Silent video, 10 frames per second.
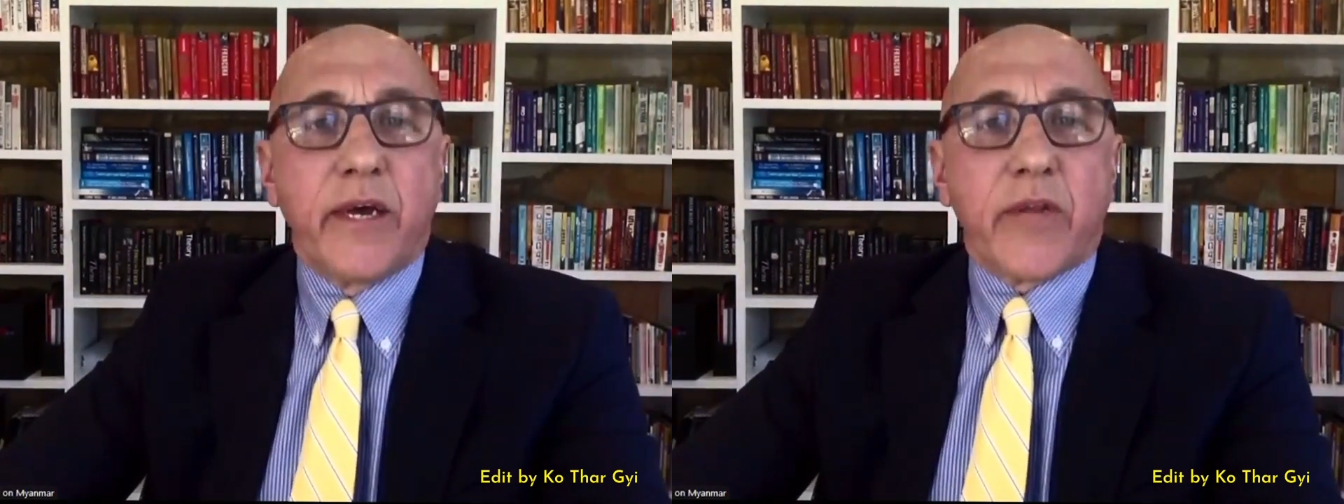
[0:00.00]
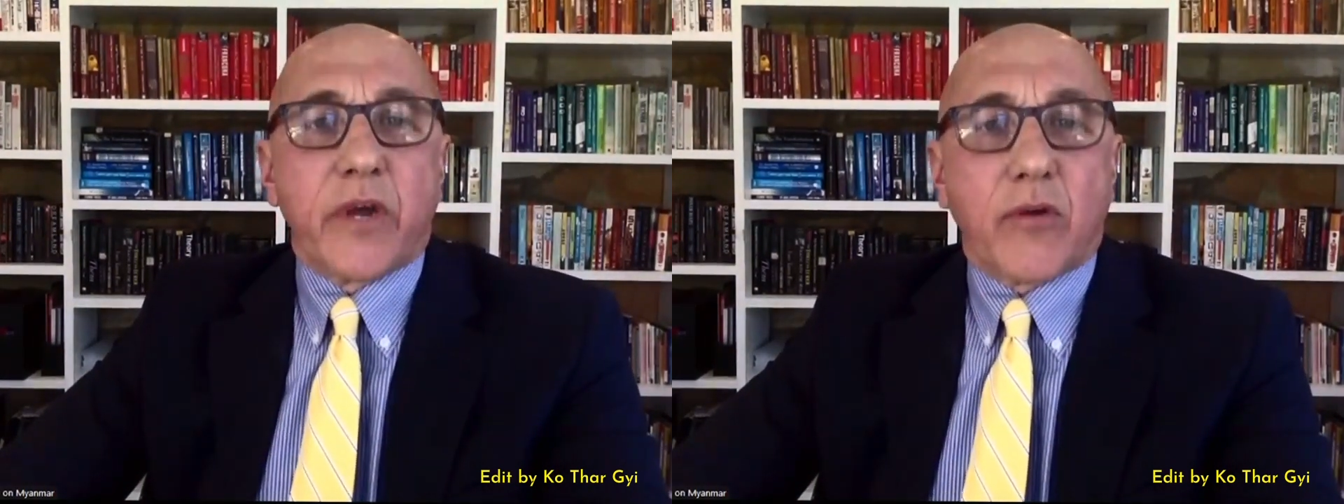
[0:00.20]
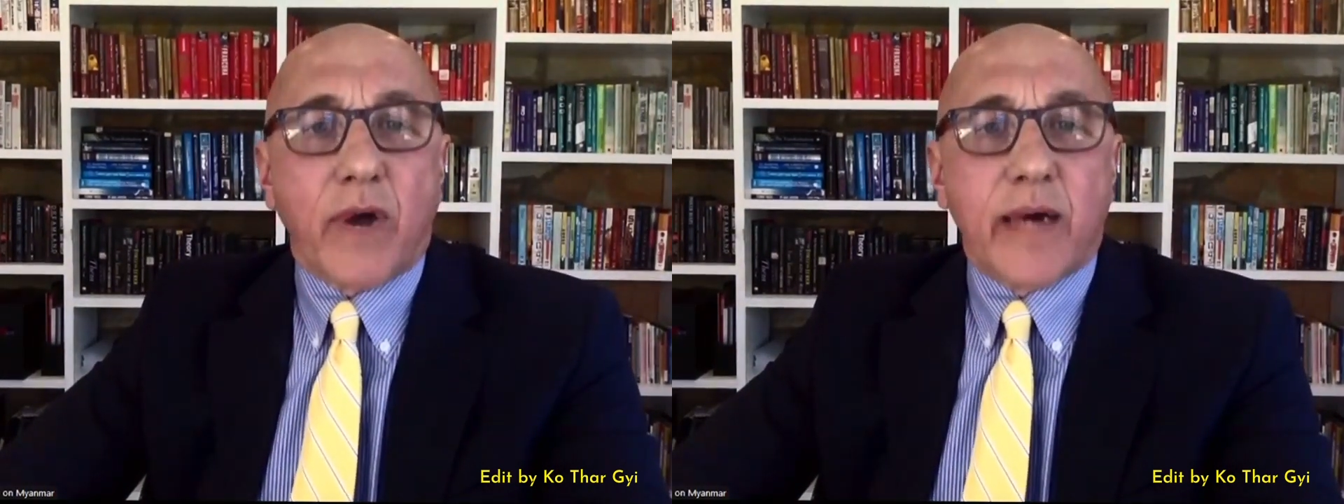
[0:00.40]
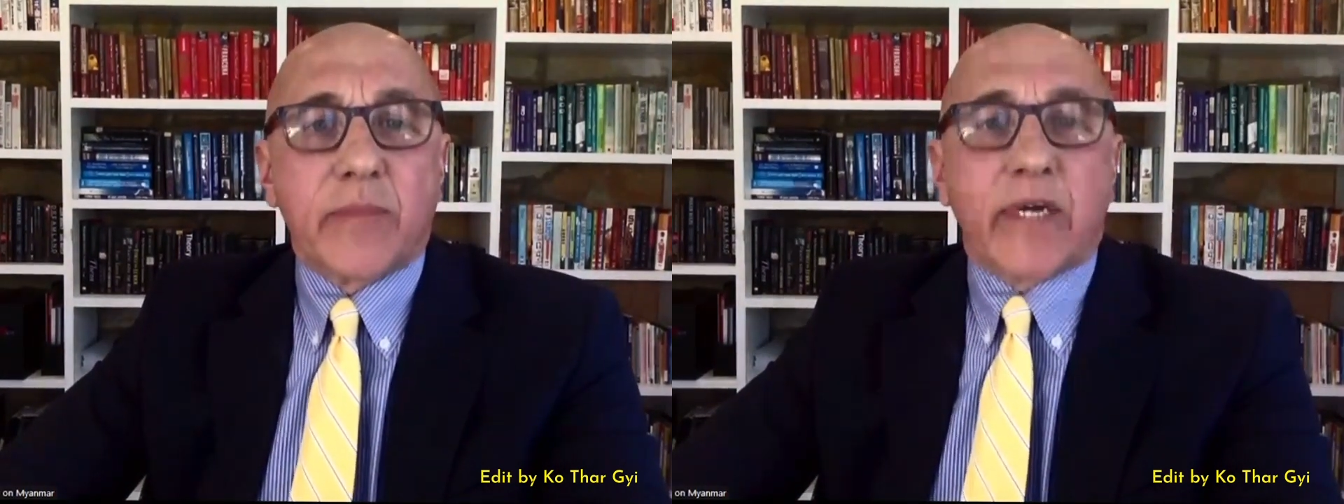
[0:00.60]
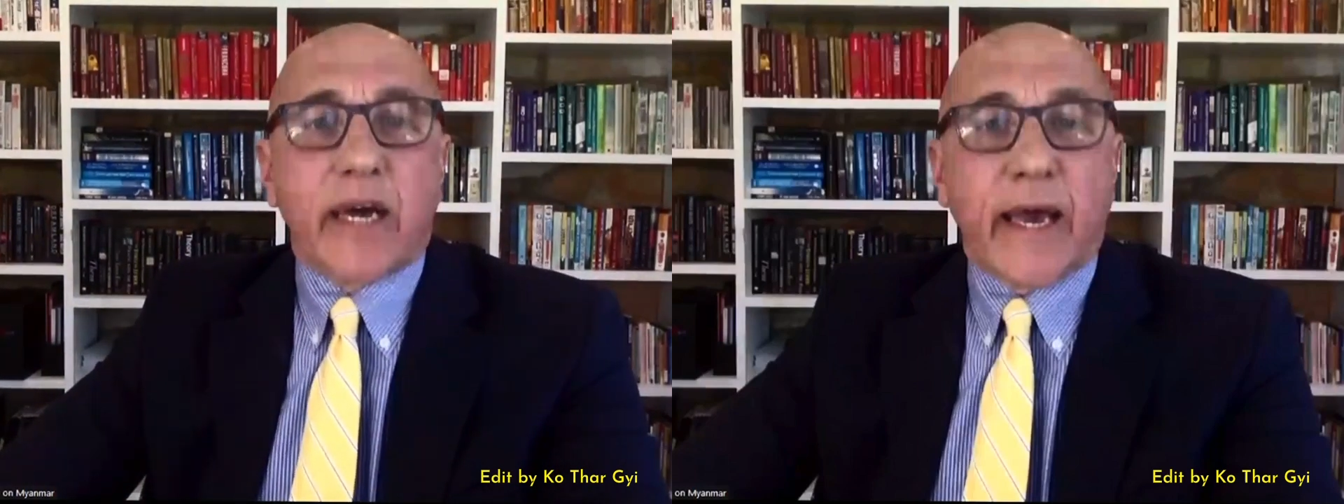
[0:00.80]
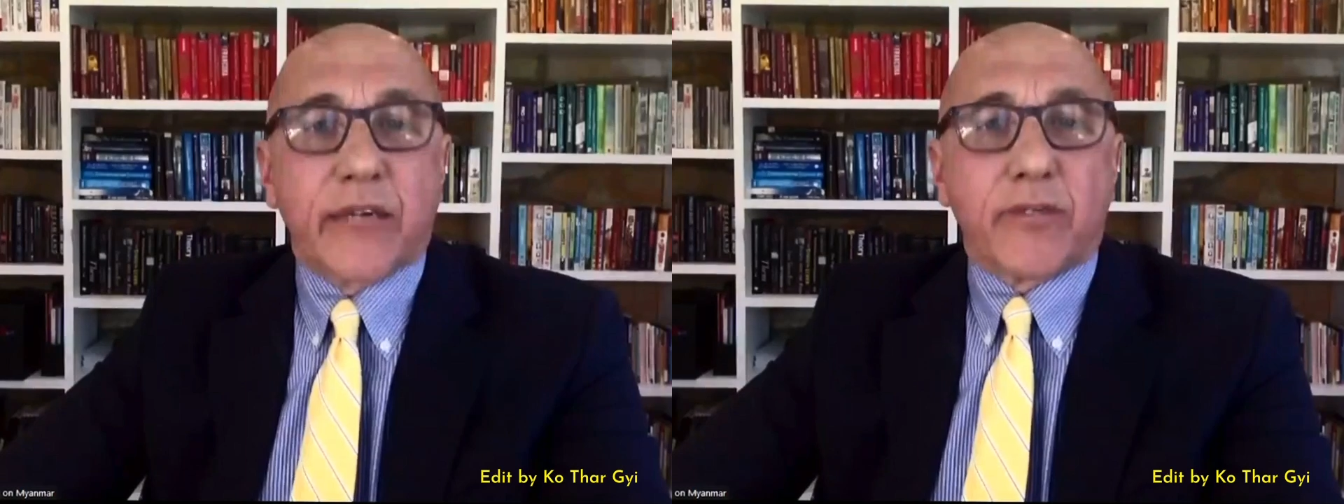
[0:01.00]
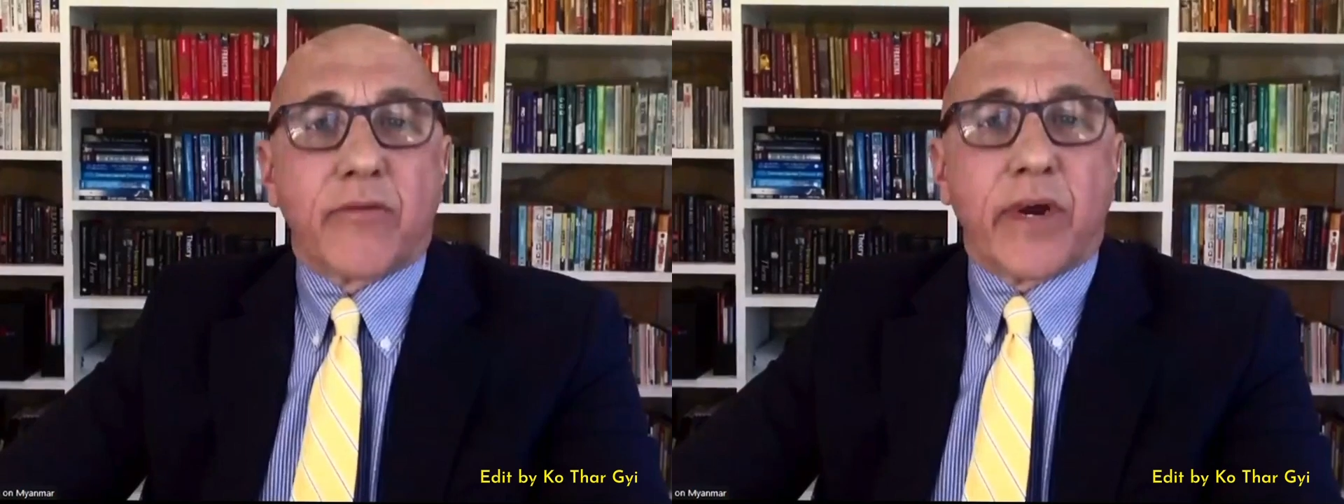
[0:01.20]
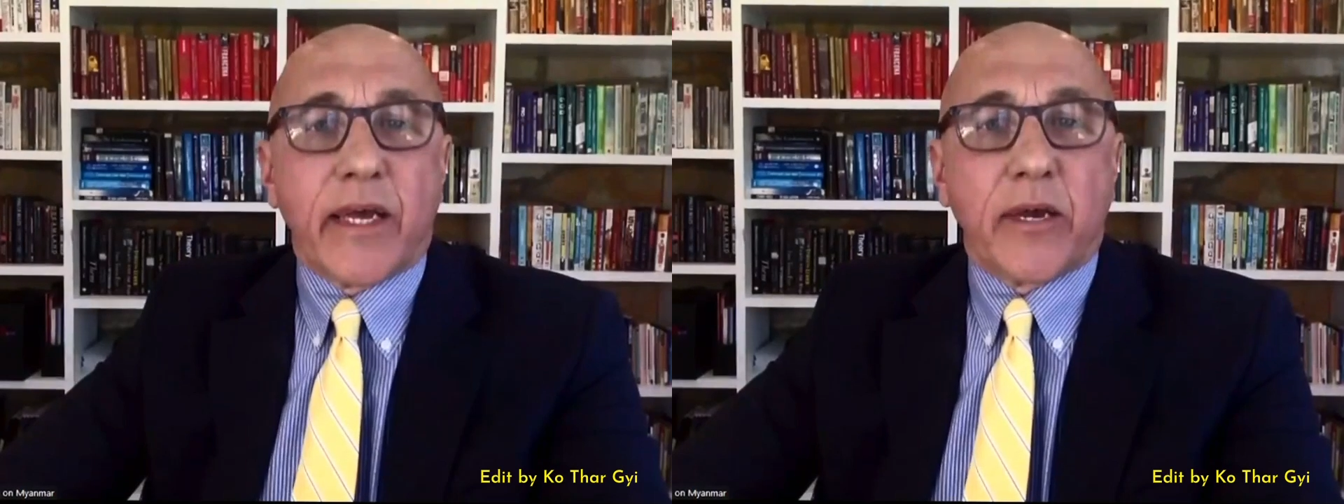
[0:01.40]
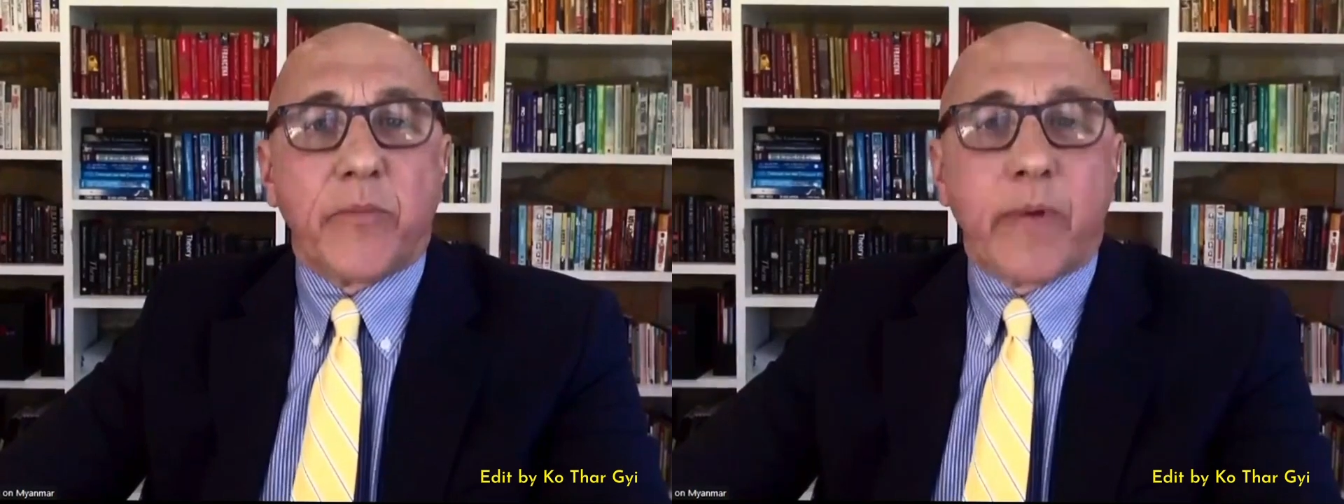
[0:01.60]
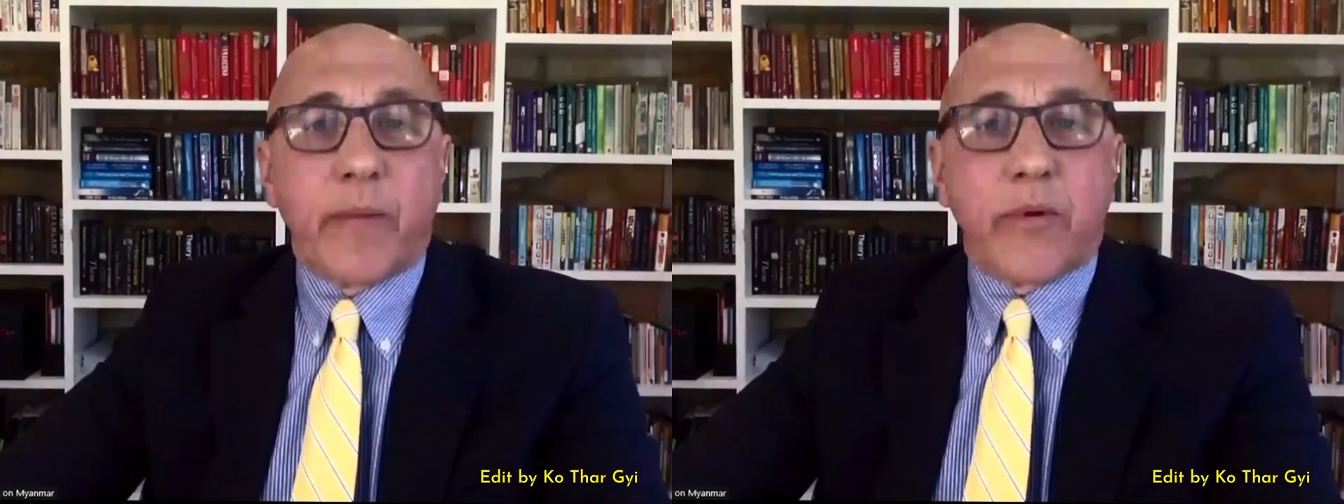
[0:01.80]
the crimes against the Rohingya
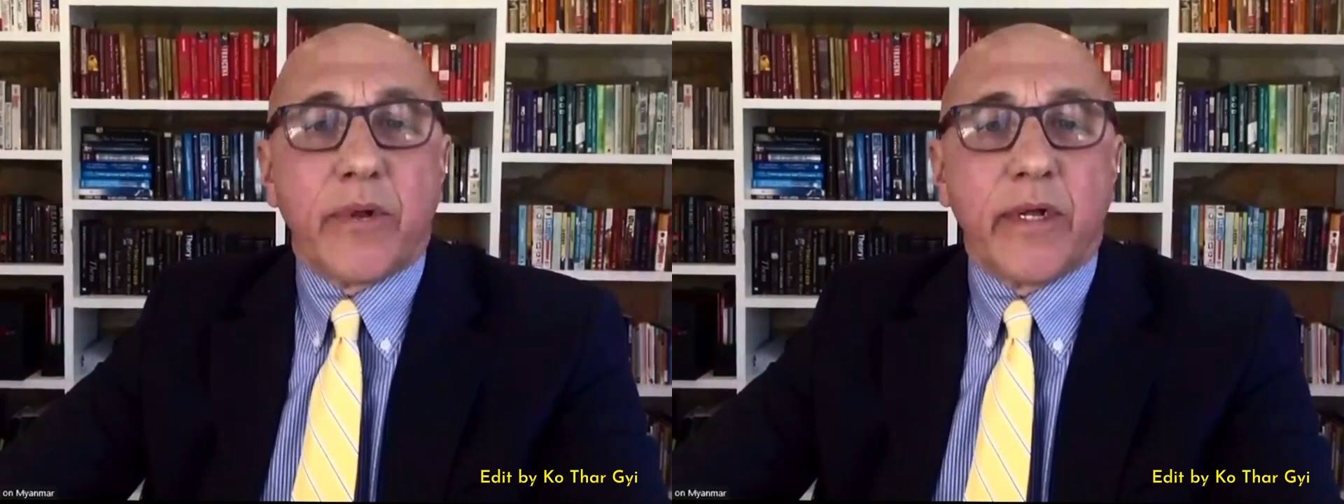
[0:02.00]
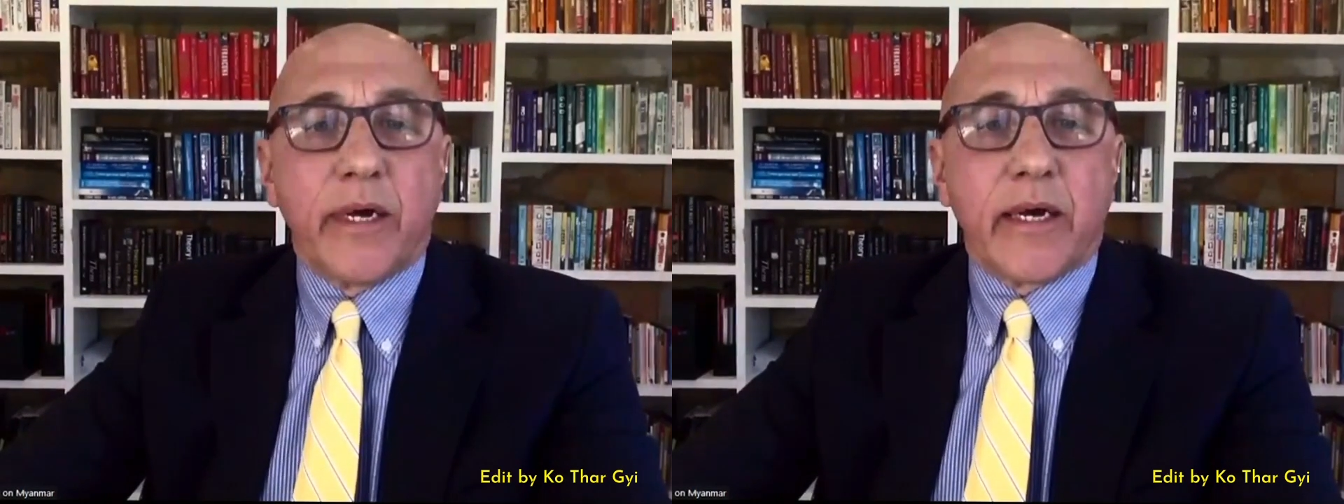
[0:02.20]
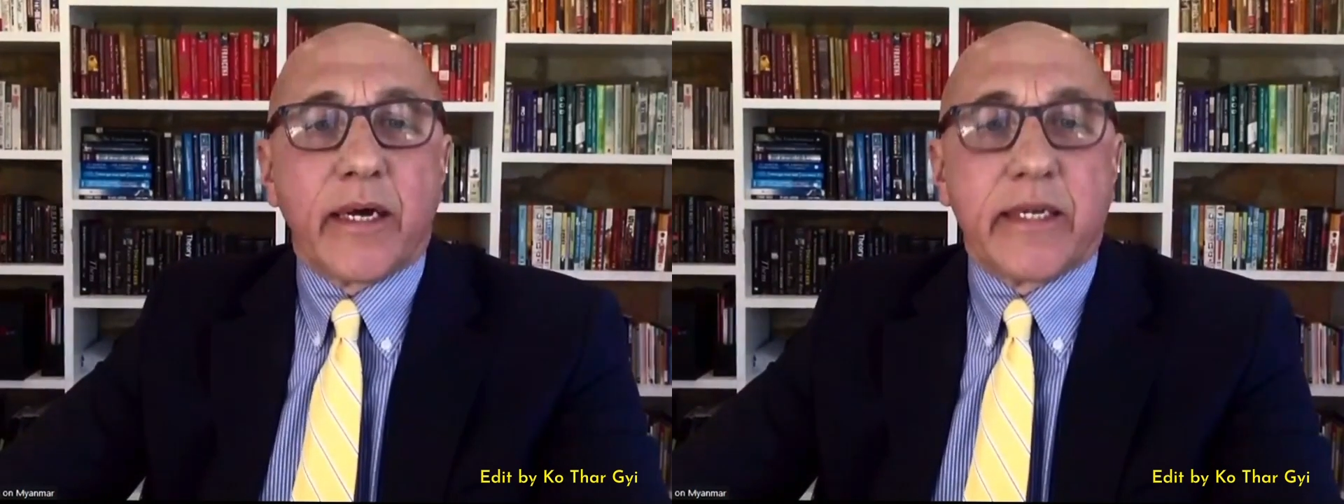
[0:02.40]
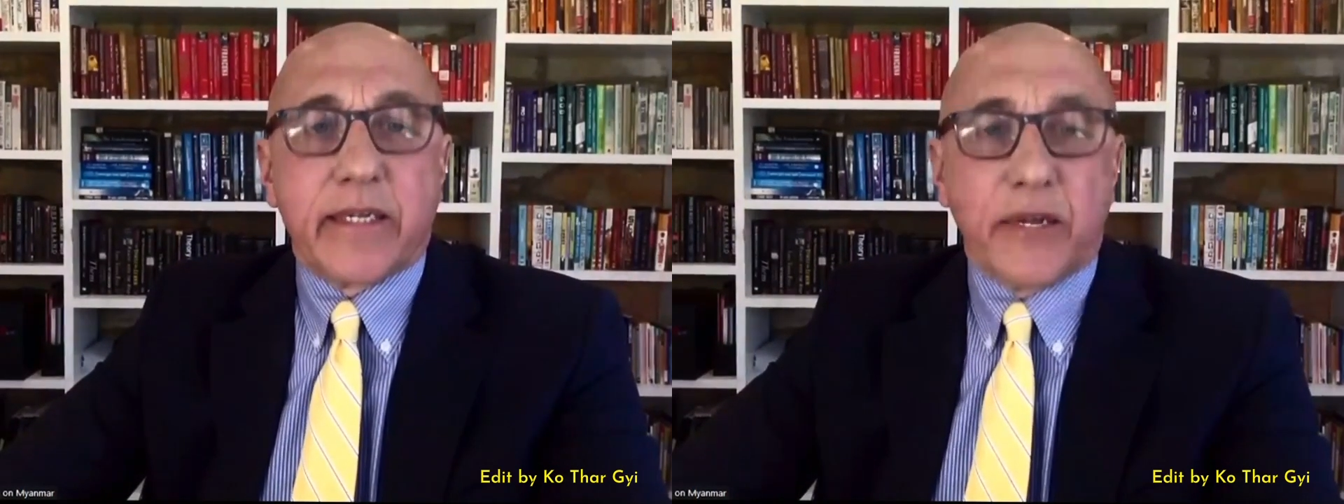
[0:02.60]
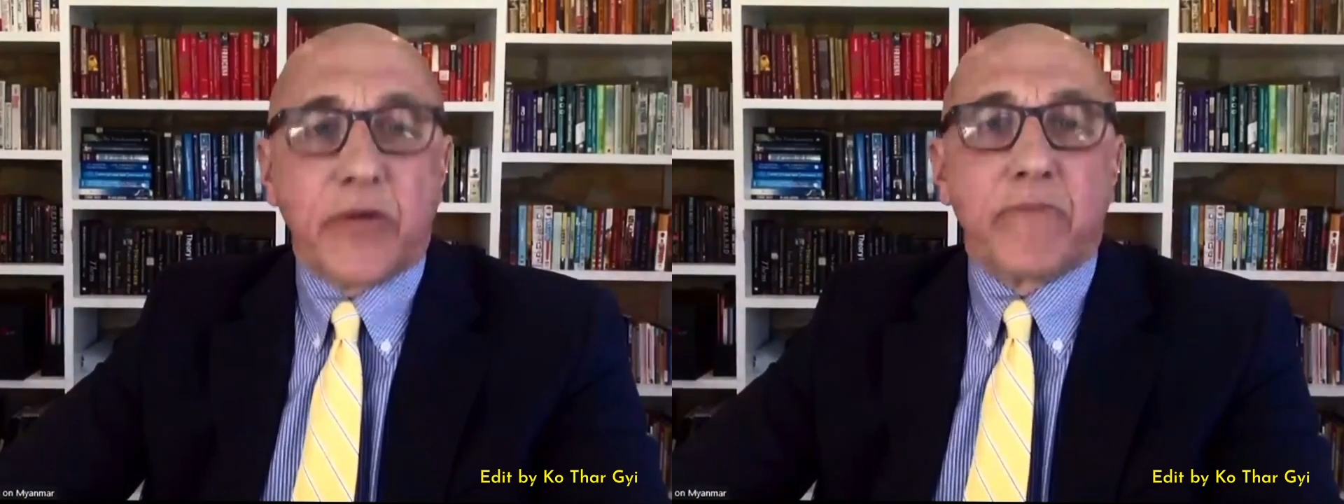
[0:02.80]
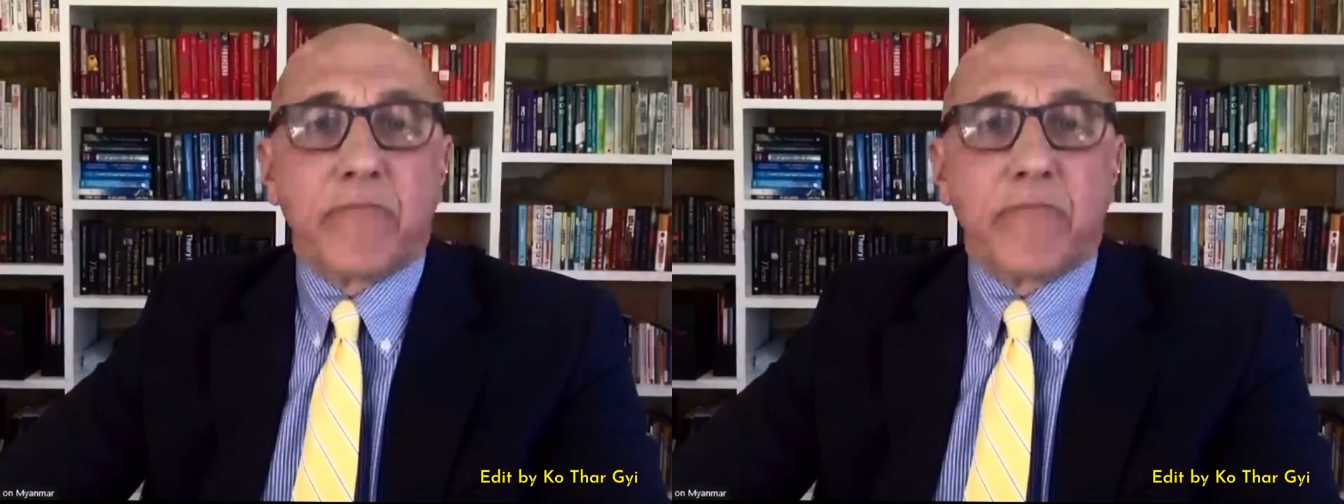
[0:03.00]
people continue.